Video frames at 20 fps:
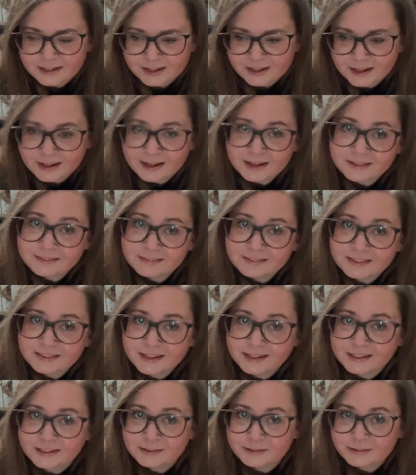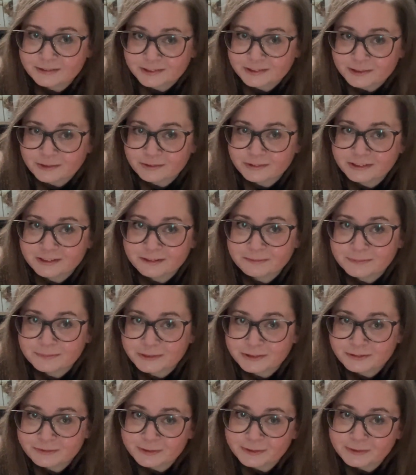And thank you so much
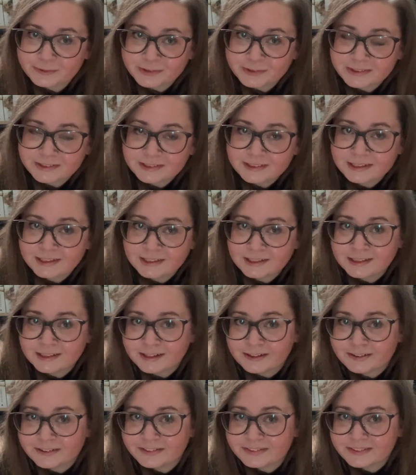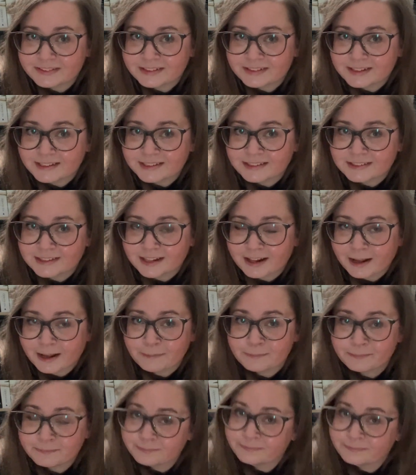for watching. Until next time.